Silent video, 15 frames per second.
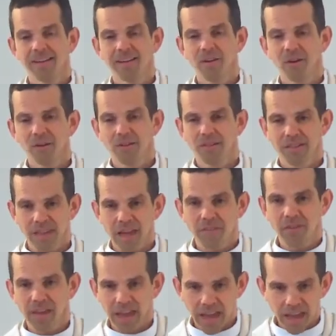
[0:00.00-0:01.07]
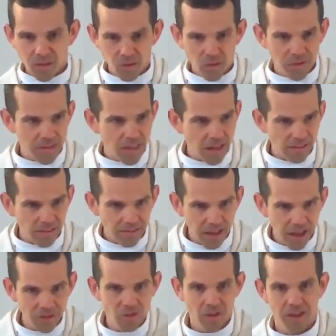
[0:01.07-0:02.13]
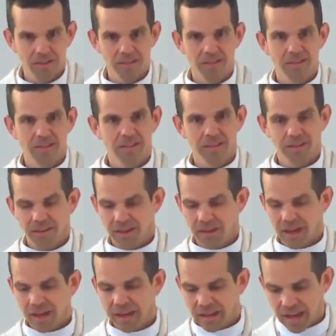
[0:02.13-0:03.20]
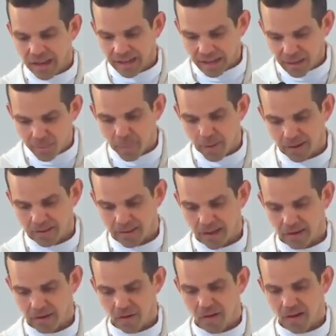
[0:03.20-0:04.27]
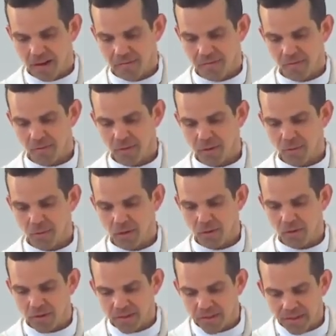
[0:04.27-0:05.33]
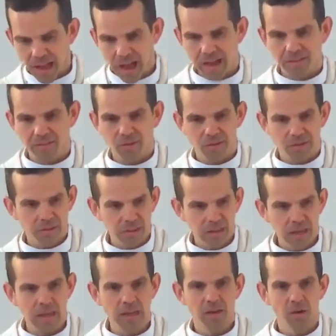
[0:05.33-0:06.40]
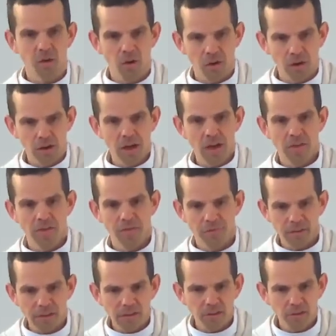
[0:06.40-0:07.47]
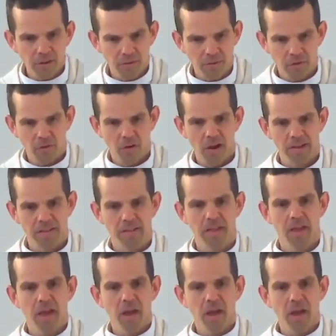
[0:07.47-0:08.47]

God's saving hand should start to touch us and impact our lives. We should start to see God, the victory of Christ,